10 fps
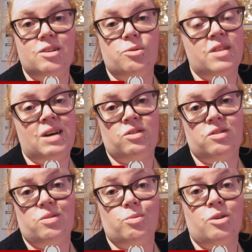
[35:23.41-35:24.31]
get to
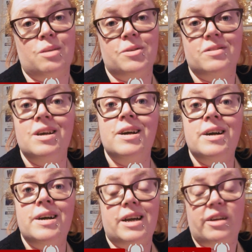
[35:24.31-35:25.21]
1,000 subscribers,
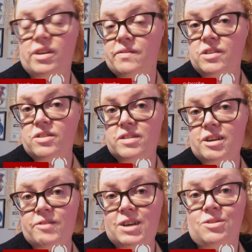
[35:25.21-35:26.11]
and I would love for you to
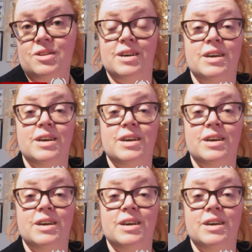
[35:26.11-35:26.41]
stick around.